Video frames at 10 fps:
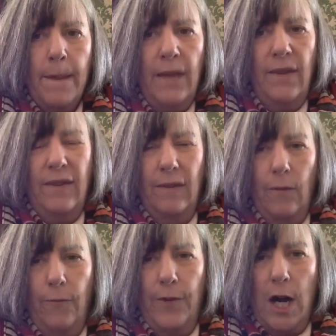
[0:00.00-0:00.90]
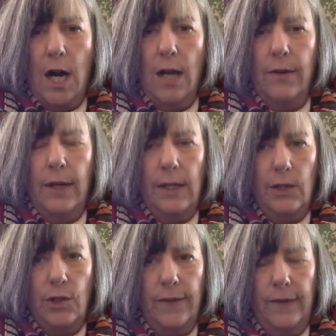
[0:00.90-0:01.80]
This is a fire
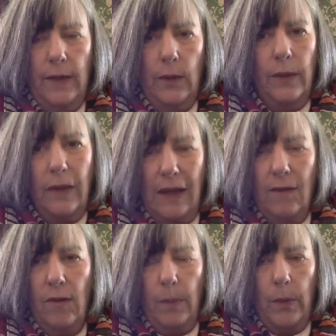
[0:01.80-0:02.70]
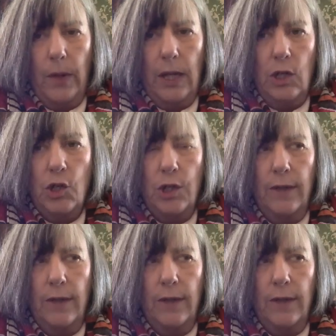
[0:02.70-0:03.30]
energy, so it's inspiration.